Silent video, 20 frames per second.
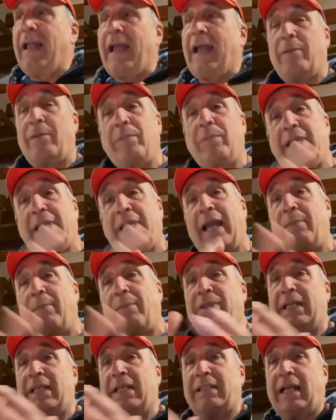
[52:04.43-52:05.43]
and we
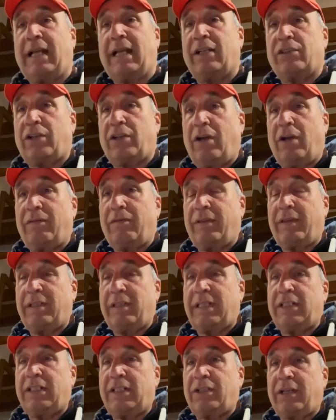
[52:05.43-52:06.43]
kept in touch over the
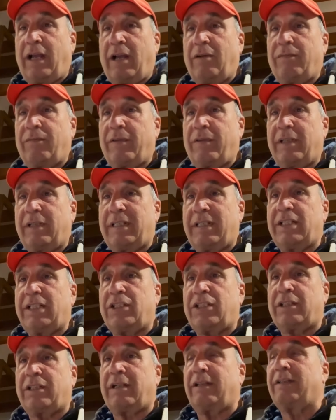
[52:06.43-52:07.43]

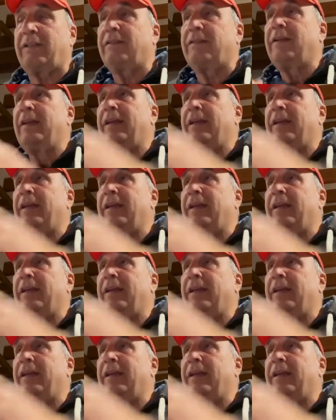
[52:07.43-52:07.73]
digital